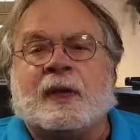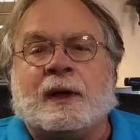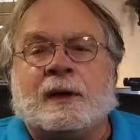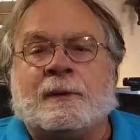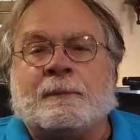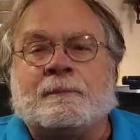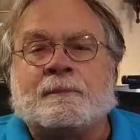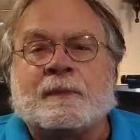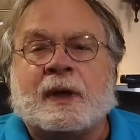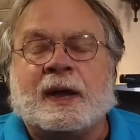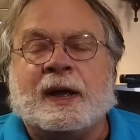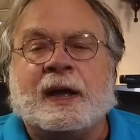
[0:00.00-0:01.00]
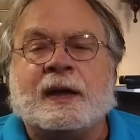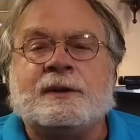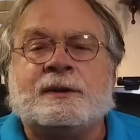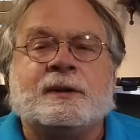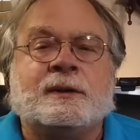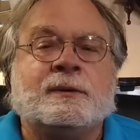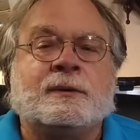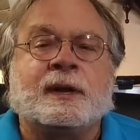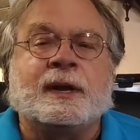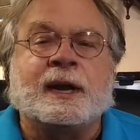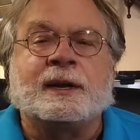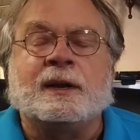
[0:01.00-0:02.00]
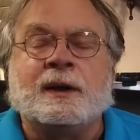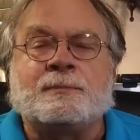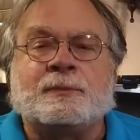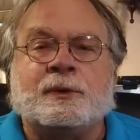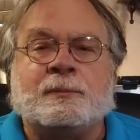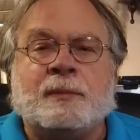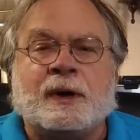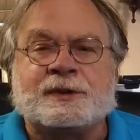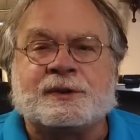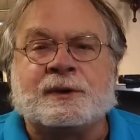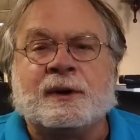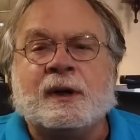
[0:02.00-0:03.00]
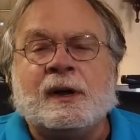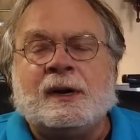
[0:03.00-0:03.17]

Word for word: um, I had to connect it up to a buzzer